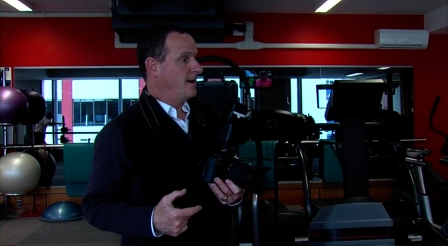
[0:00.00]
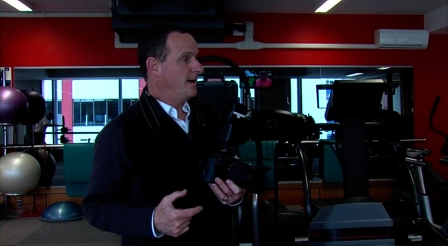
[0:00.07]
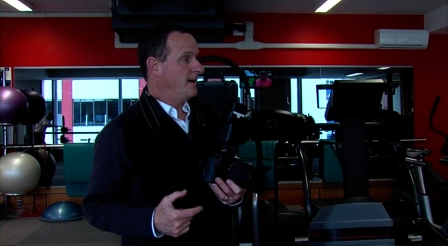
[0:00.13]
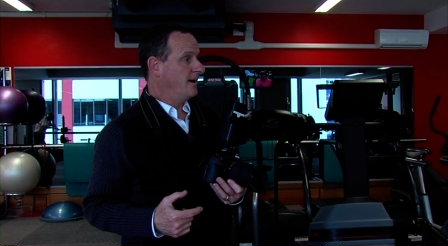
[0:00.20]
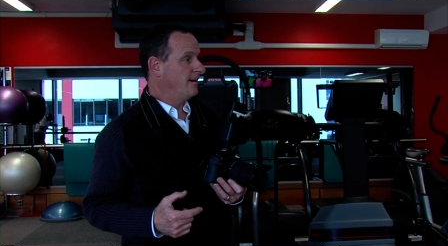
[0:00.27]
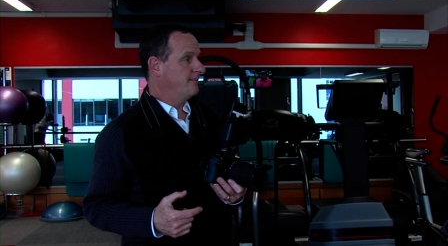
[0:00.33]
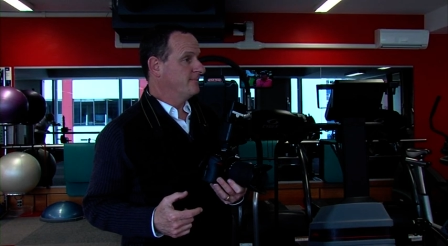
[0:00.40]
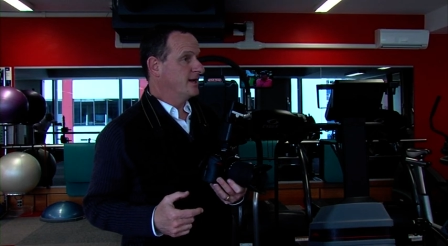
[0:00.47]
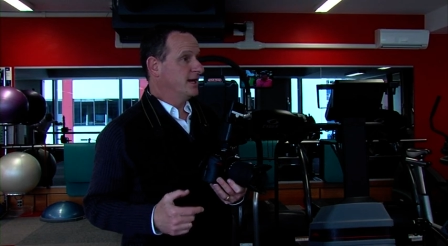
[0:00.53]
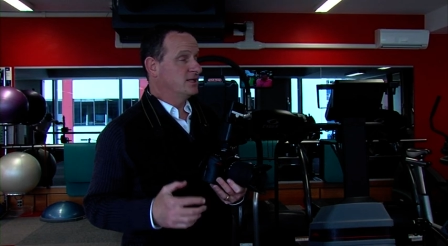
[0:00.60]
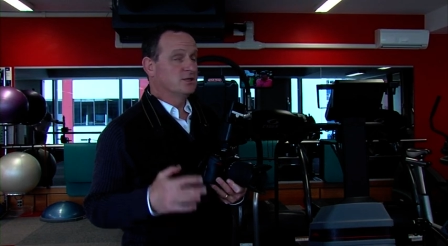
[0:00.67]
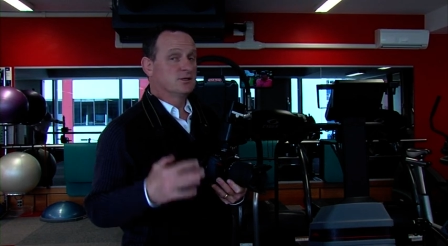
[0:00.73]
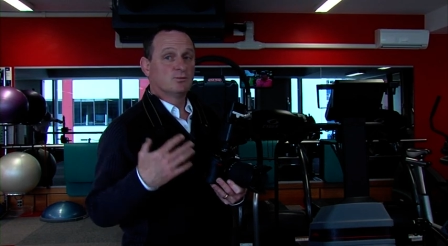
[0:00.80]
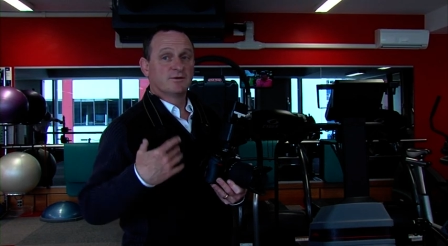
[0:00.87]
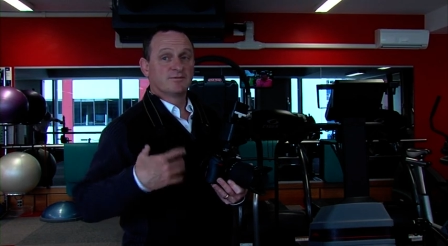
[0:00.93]

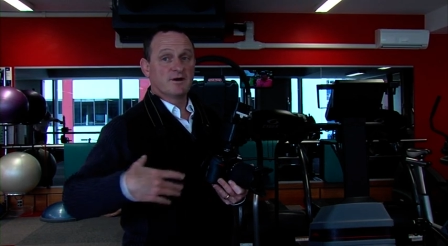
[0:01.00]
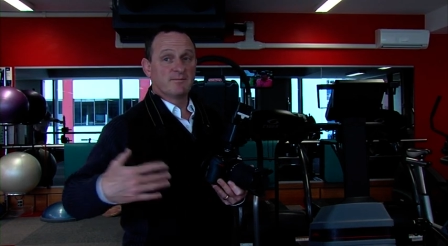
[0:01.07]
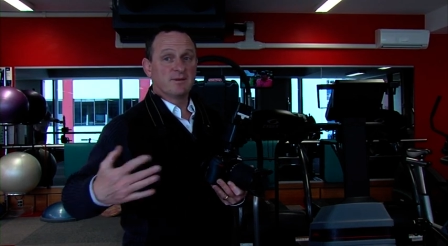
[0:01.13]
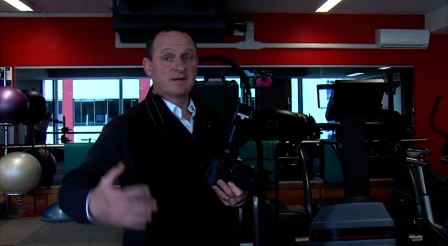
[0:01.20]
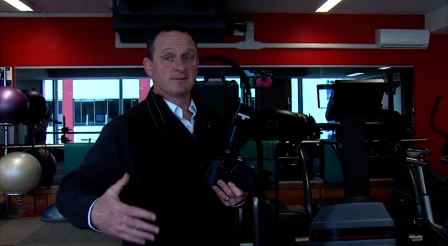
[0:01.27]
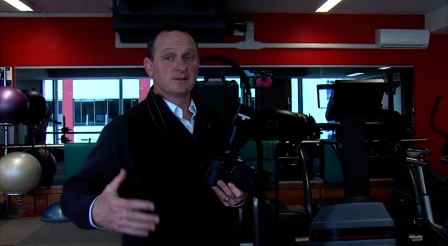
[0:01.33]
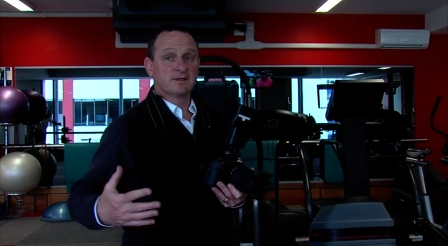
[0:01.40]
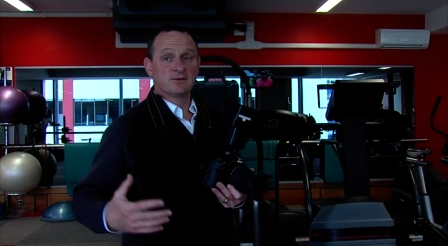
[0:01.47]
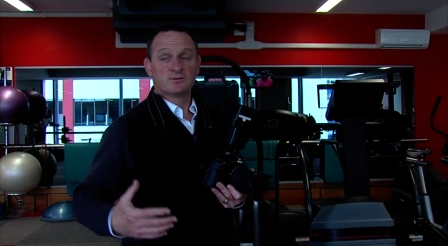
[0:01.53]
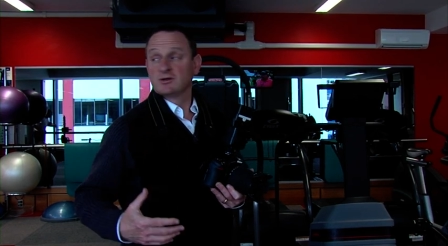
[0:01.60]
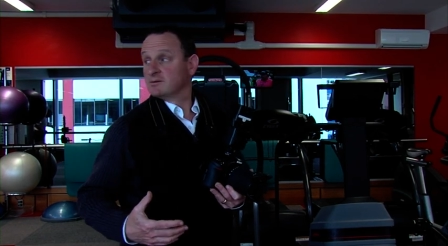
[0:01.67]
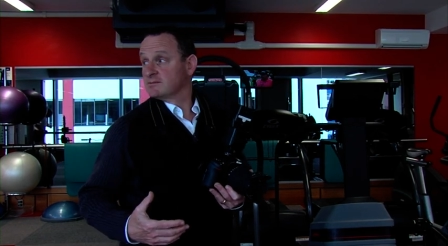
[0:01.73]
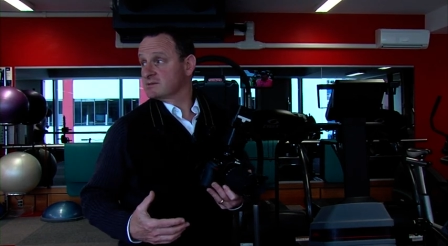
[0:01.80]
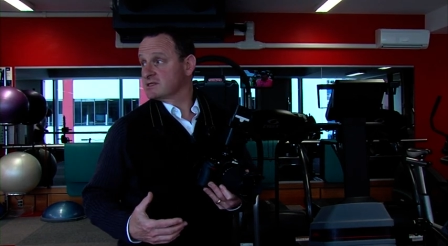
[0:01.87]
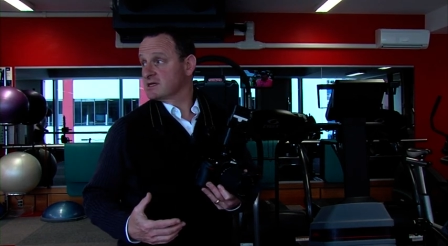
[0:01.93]
and we've got people in the
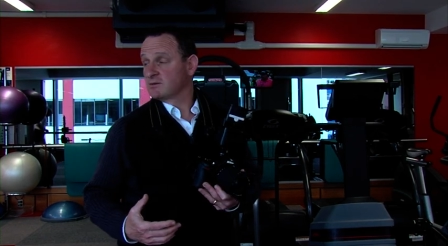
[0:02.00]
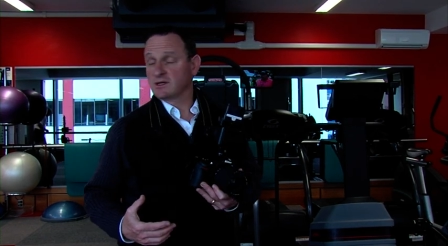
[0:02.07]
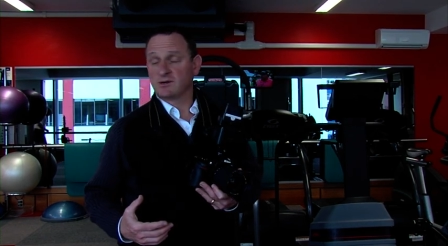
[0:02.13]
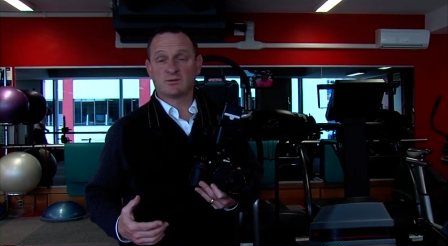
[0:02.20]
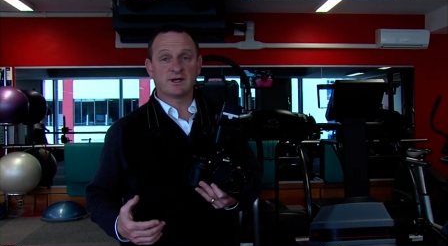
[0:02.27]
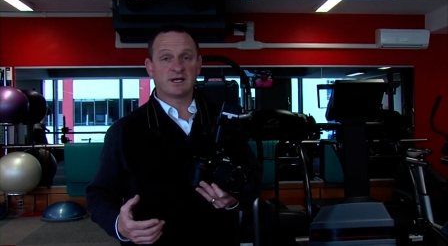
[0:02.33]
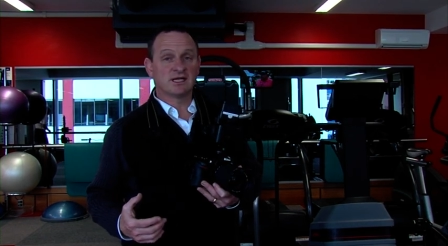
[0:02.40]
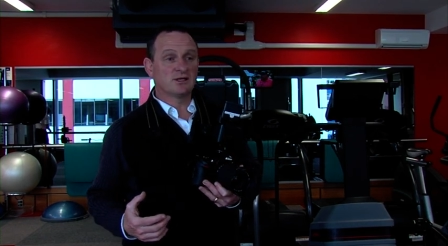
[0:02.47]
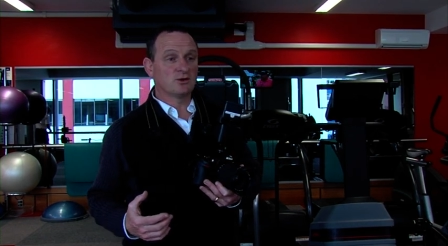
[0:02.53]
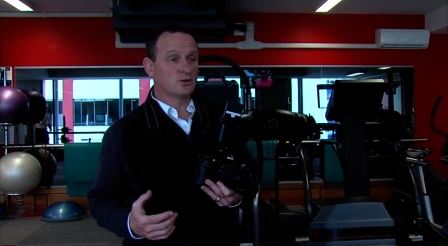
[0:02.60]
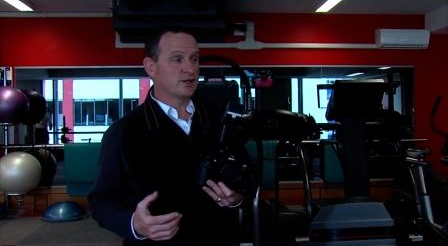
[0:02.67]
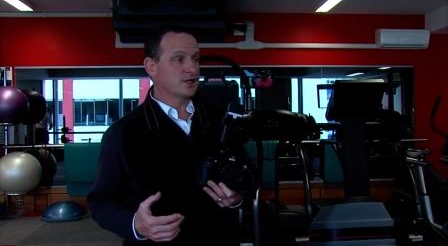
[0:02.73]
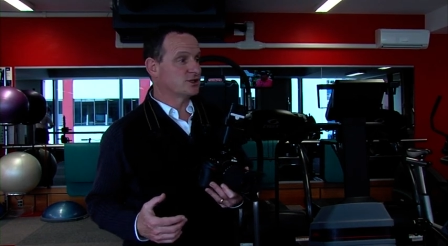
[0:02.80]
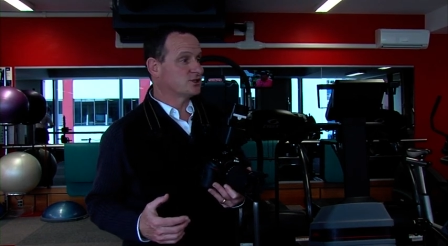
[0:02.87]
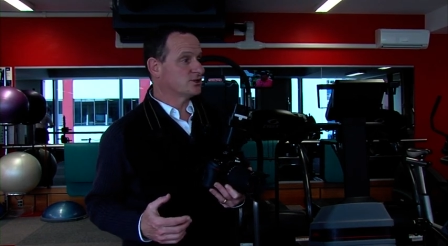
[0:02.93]
room, so we're really
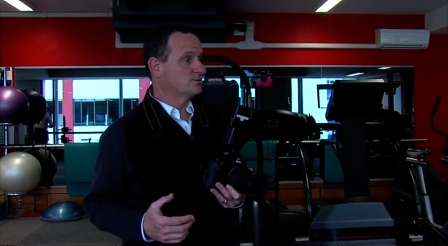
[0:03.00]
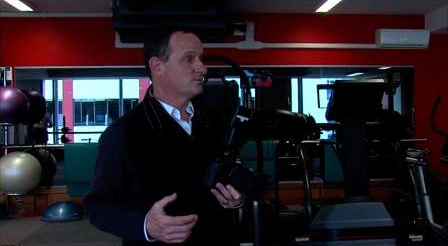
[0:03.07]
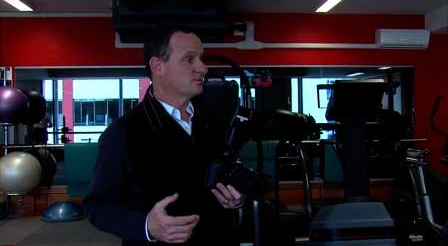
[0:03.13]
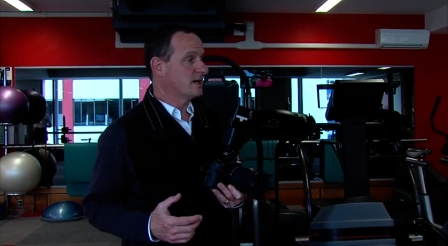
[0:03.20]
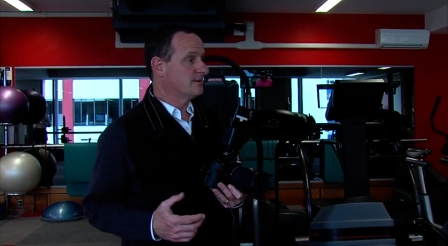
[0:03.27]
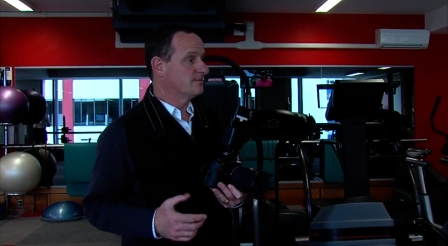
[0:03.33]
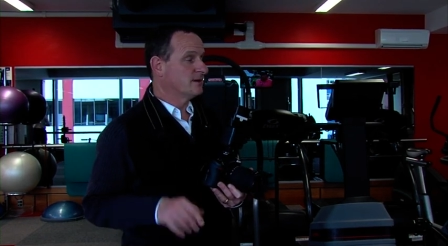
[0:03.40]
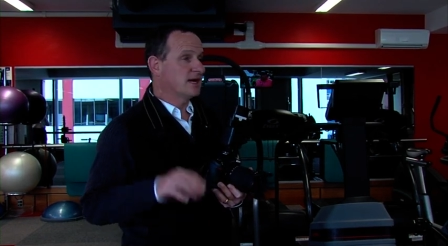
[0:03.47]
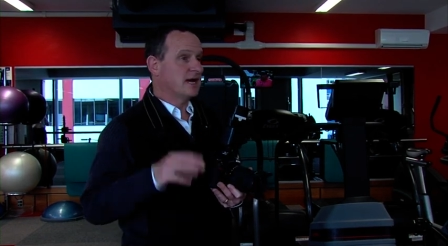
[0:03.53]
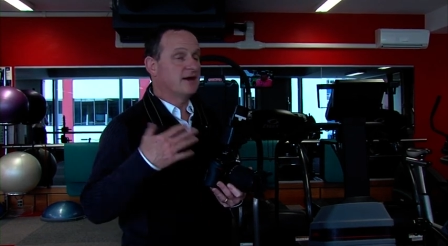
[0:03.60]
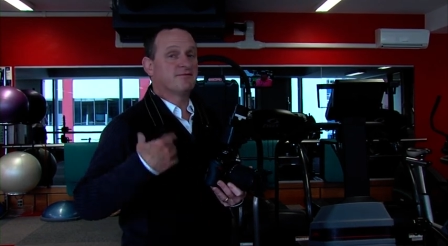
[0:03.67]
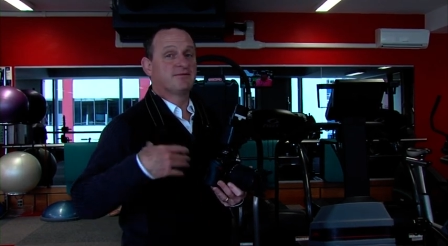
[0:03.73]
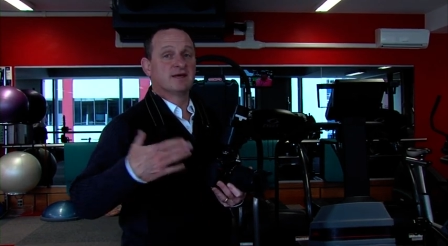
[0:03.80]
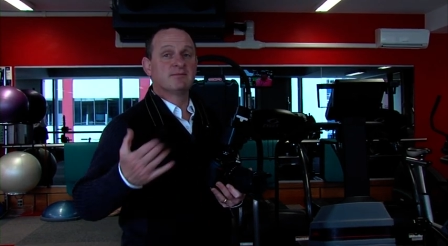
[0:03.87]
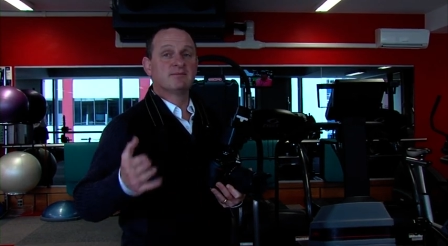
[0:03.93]
looking to
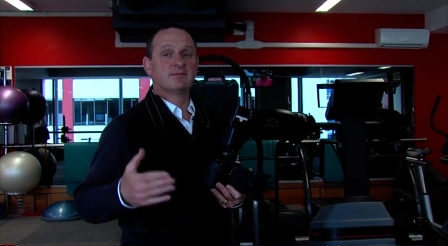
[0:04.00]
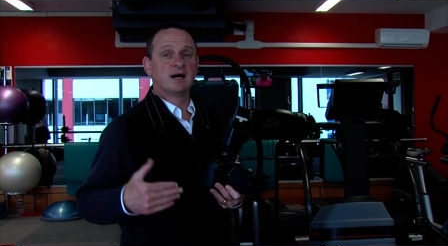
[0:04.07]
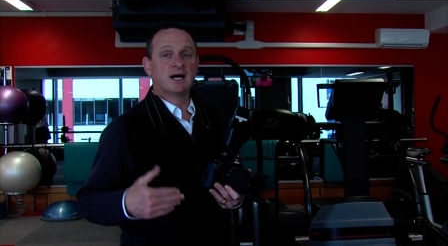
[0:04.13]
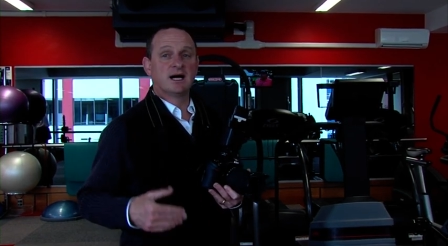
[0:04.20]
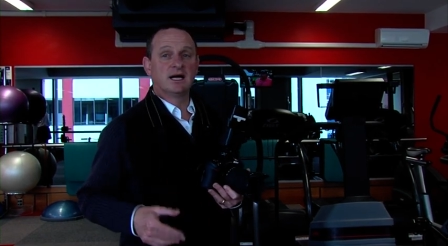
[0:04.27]
have them